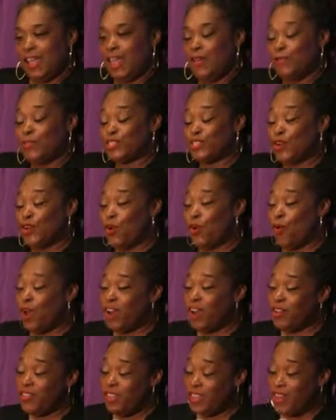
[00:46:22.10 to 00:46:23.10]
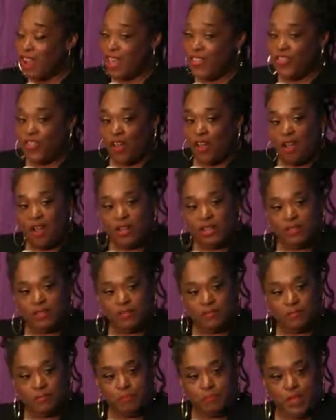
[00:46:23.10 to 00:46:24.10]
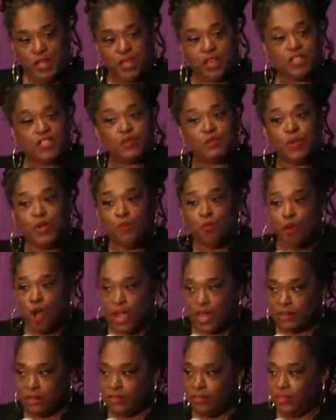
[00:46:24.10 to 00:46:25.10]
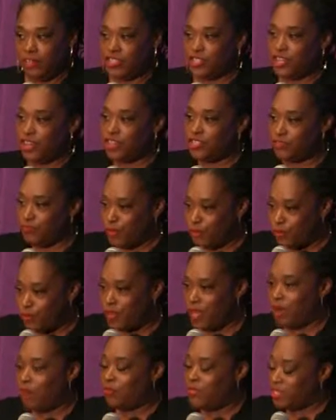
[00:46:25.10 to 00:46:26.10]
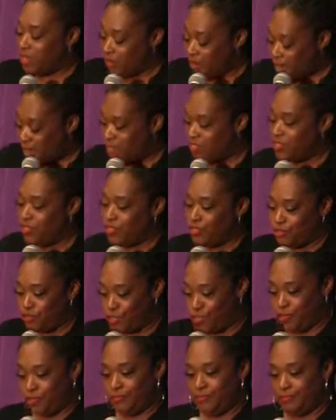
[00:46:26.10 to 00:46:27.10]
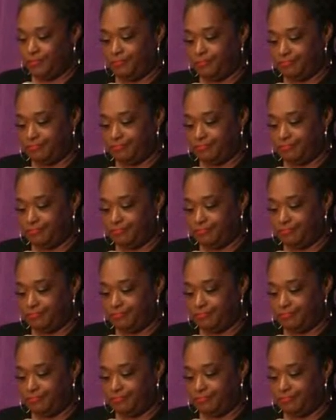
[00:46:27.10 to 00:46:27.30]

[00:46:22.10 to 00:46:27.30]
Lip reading: It was quicker than I thought because we won. The judge ruled that it was unconstitutional.